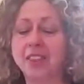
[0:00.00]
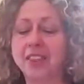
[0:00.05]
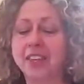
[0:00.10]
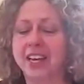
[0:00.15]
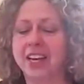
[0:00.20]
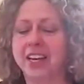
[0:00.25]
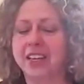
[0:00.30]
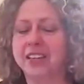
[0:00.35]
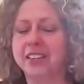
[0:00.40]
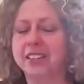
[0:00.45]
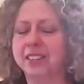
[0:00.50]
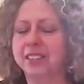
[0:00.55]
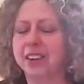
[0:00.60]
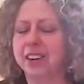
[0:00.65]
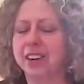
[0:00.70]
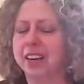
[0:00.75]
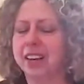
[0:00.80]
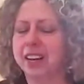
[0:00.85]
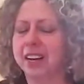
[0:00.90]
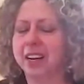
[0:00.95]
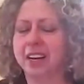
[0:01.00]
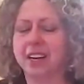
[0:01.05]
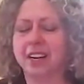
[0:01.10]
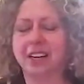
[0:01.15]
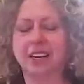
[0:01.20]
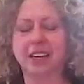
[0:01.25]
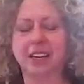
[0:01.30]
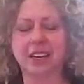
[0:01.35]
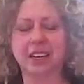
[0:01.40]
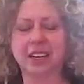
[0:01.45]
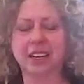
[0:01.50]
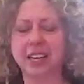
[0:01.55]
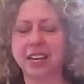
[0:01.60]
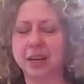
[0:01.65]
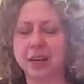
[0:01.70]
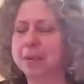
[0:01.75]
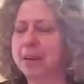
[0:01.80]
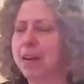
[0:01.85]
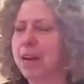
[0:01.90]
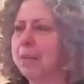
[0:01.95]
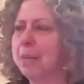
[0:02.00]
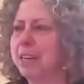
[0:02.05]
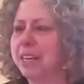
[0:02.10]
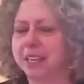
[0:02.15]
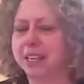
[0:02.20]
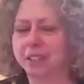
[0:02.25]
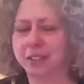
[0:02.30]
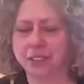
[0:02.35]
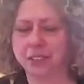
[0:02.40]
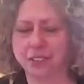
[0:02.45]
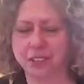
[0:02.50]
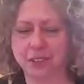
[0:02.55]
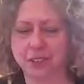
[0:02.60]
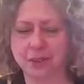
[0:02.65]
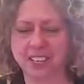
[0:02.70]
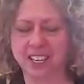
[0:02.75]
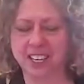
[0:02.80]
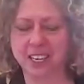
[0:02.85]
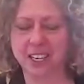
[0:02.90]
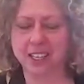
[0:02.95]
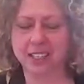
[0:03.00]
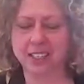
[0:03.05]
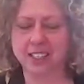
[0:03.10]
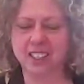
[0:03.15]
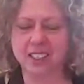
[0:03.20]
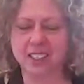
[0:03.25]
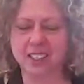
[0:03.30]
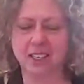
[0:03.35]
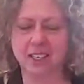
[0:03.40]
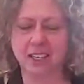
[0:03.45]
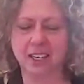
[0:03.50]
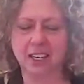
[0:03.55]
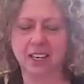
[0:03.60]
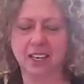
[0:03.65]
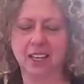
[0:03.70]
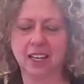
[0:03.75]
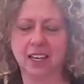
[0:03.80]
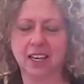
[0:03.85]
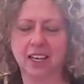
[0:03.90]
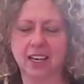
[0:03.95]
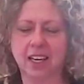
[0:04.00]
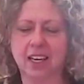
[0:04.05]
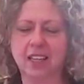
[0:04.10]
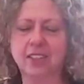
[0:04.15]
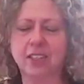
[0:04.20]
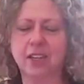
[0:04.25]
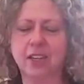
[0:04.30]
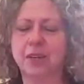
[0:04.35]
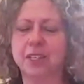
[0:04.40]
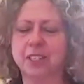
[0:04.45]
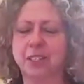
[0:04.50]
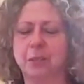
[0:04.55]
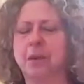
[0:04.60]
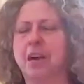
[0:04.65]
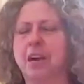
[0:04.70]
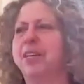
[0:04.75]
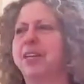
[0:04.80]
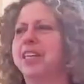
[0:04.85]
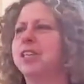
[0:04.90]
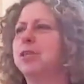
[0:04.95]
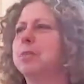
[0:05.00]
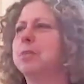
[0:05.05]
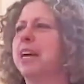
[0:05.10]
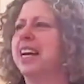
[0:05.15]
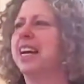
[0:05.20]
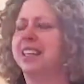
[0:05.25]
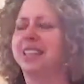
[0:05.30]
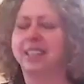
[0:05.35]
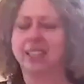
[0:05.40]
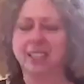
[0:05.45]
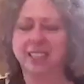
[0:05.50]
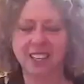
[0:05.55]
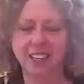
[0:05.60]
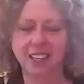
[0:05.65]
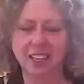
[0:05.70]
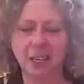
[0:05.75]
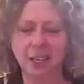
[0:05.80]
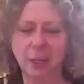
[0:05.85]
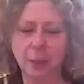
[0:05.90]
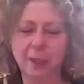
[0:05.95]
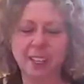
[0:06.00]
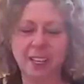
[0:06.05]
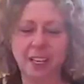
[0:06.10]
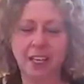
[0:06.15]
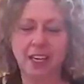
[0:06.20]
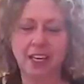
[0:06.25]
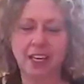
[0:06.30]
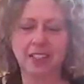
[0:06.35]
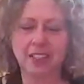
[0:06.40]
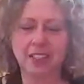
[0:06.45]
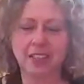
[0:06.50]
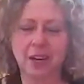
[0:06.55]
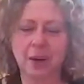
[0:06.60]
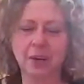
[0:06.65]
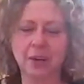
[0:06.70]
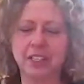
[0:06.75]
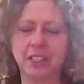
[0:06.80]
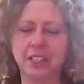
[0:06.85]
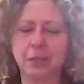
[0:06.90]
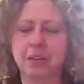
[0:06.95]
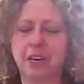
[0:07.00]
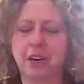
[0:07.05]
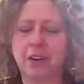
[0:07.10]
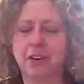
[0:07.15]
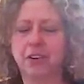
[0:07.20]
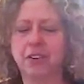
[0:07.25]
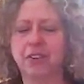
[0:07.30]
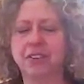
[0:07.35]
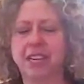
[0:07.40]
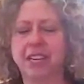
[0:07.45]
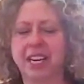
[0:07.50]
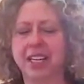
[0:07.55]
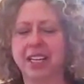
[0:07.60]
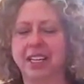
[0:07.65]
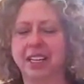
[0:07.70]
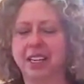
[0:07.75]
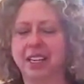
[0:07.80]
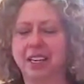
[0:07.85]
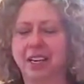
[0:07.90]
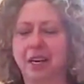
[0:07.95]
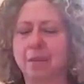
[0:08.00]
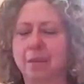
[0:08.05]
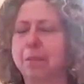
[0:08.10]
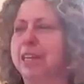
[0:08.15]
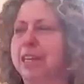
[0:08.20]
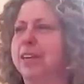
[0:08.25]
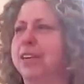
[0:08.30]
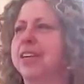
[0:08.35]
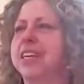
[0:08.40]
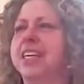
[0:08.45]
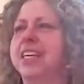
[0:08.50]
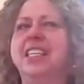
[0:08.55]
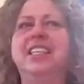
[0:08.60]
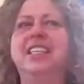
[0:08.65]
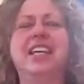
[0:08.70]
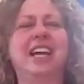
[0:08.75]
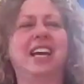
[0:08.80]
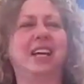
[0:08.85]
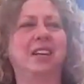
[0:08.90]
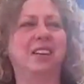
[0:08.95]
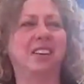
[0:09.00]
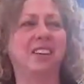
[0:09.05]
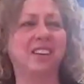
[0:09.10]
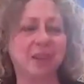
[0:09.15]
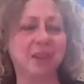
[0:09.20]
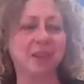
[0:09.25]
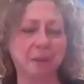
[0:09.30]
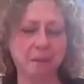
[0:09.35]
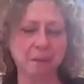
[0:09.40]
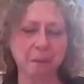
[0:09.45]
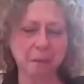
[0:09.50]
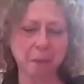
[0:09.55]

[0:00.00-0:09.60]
The answer I keep coming into is it's always about expanding. It's always about creating a bigger container.